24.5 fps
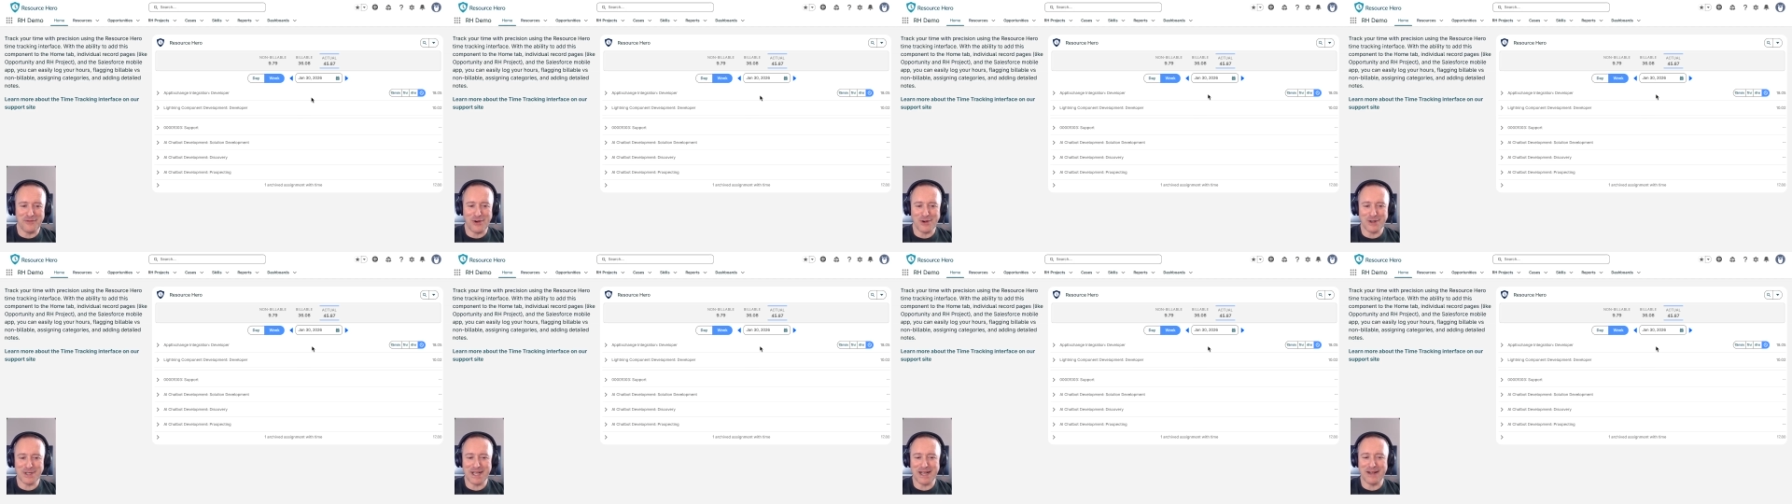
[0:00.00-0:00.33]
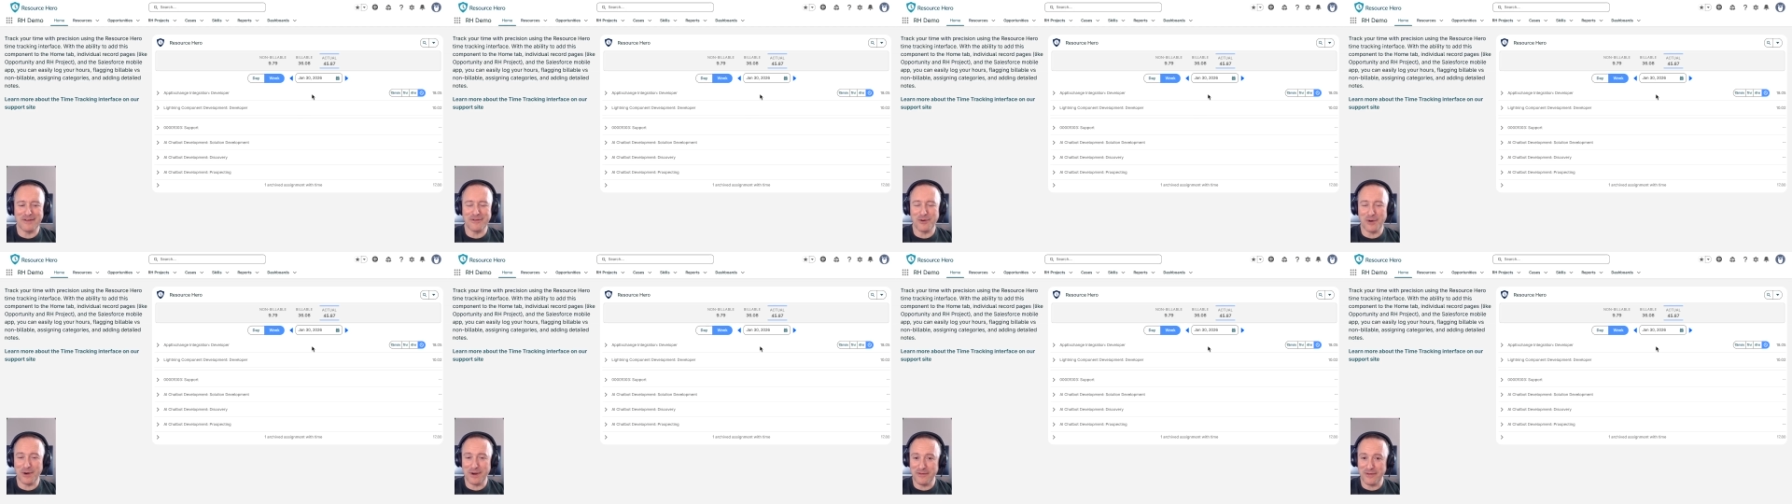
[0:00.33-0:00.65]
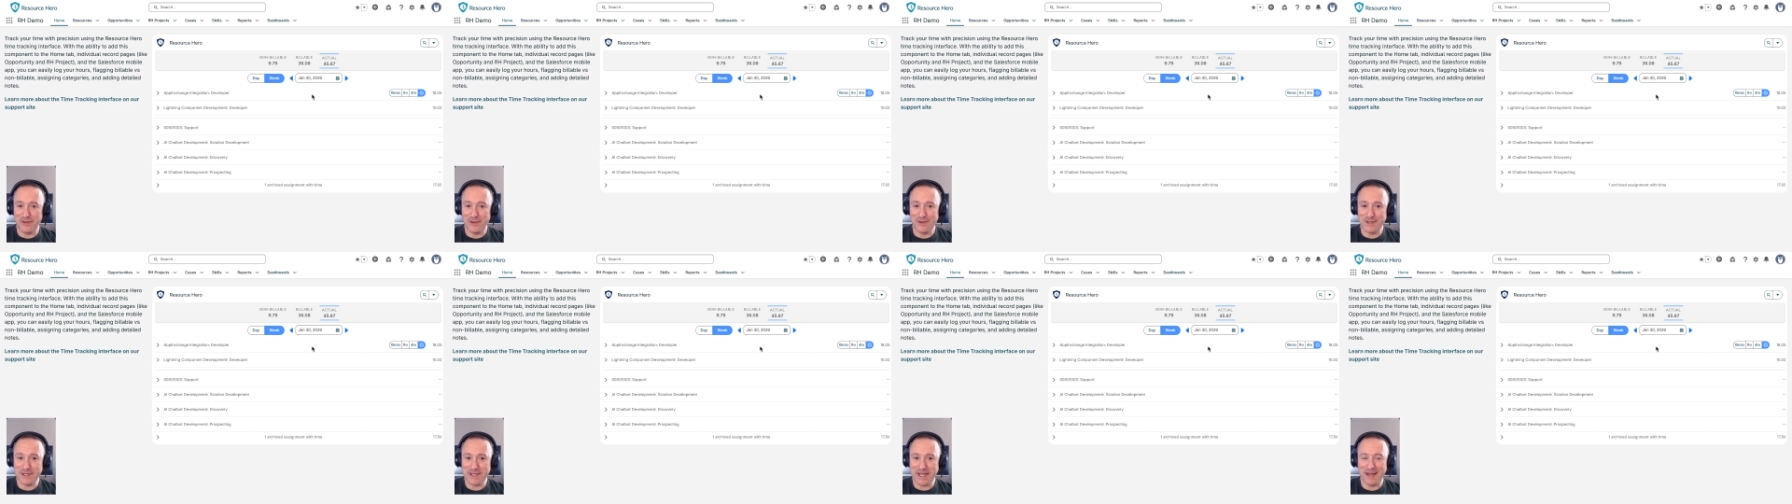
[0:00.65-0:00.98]
folks that have quite a
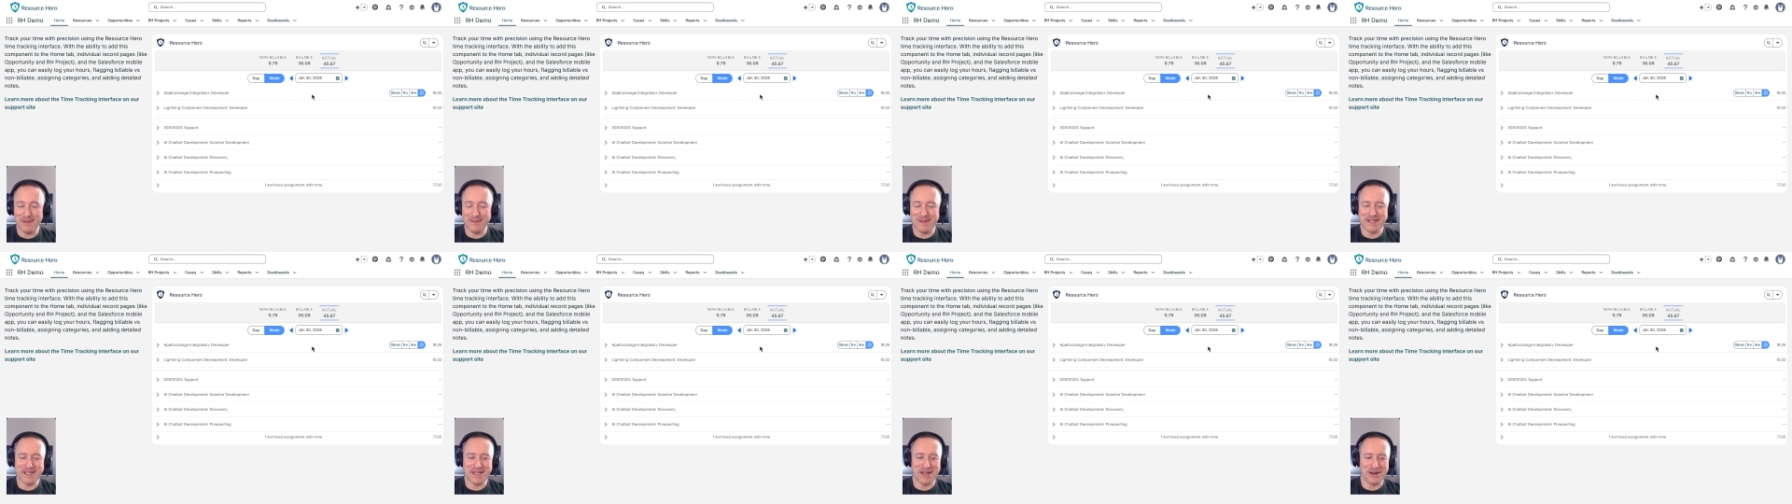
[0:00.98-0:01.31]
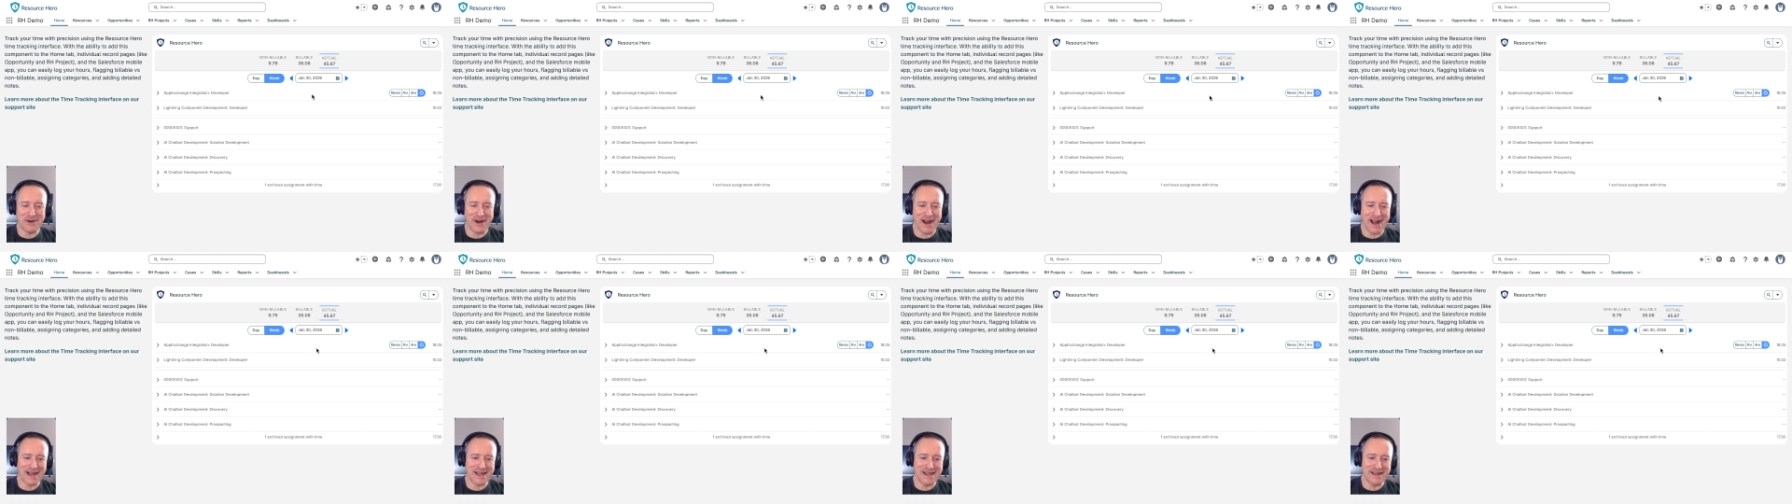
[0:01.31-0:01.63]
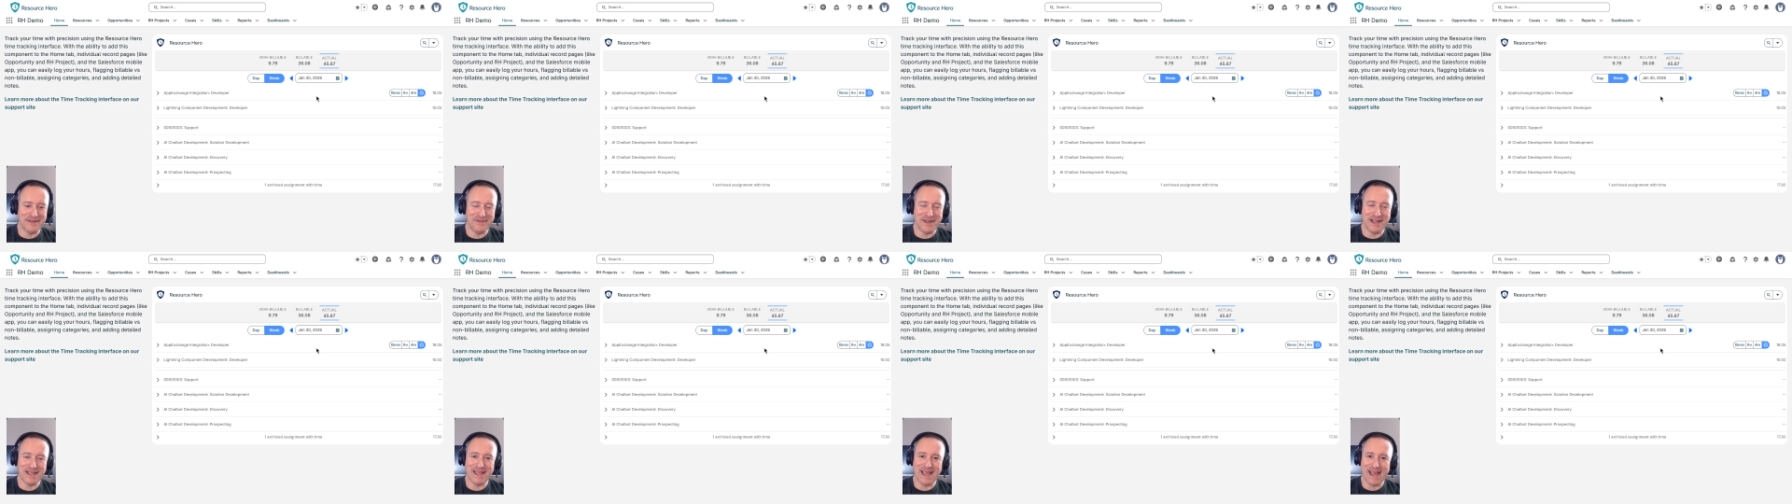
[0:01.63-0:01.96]
few assignments that are
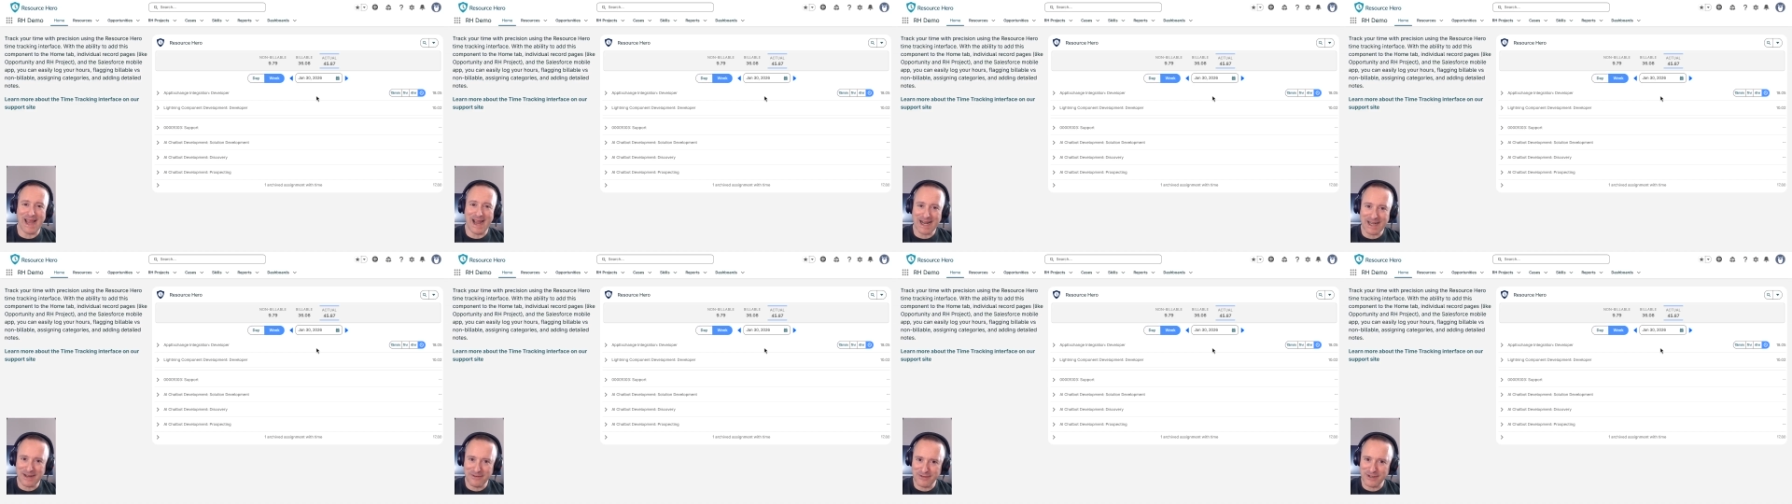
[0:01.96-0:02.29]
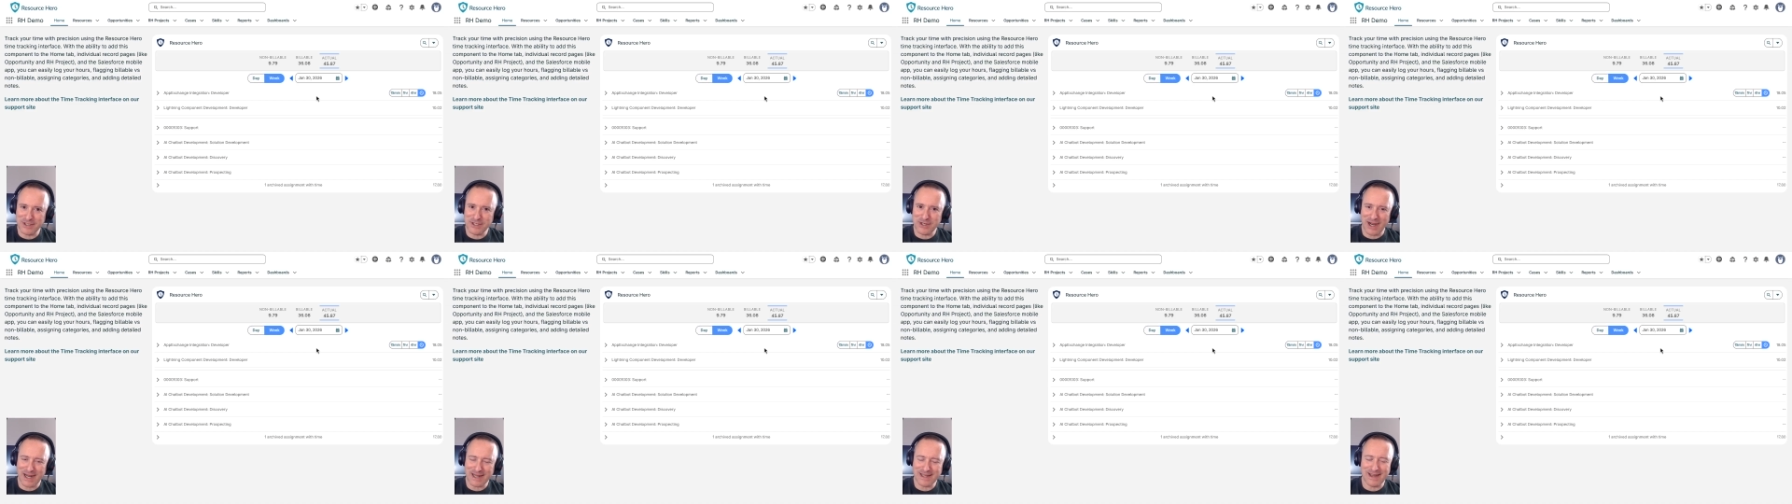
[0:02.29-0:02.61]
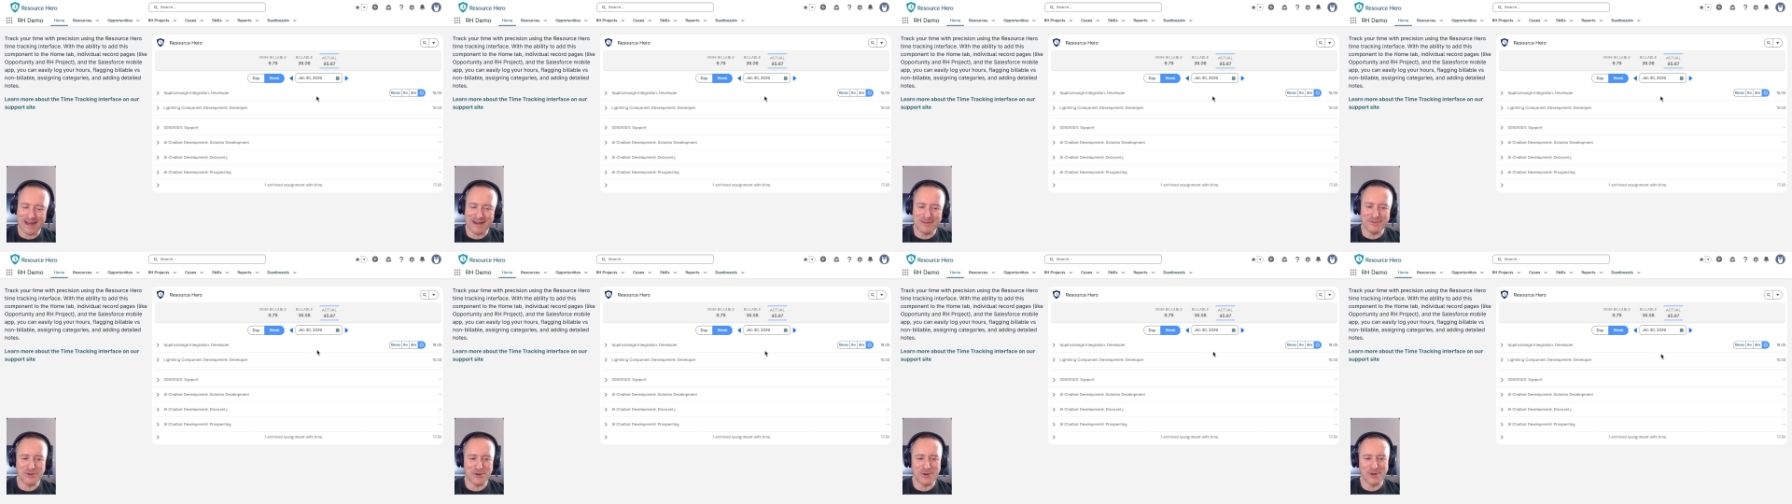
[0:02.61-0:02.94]
active that they actively track
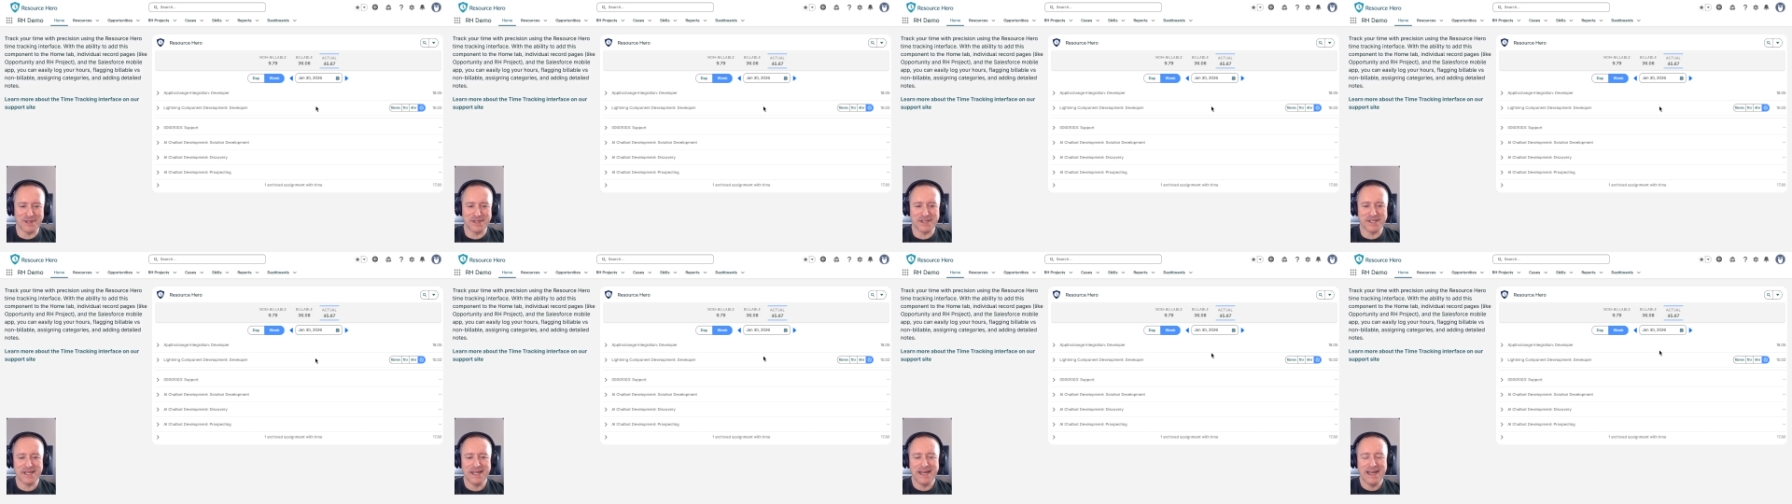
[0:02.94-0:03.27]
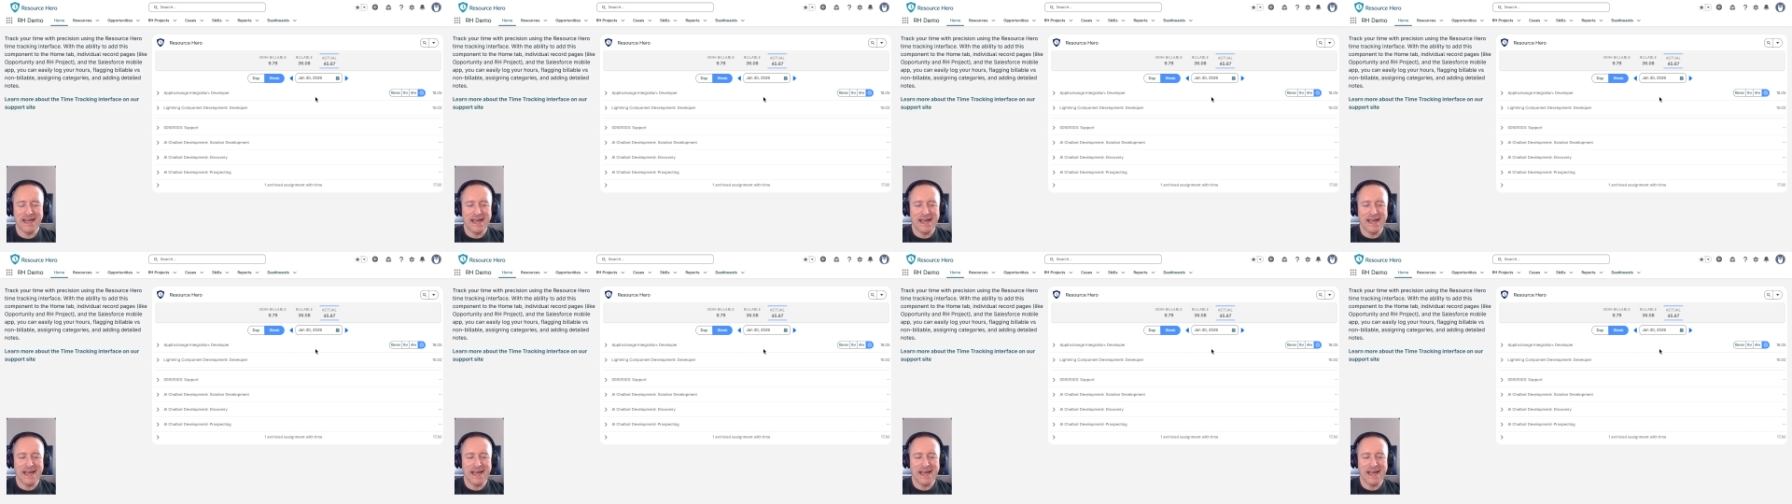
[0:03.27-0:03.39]
time towards.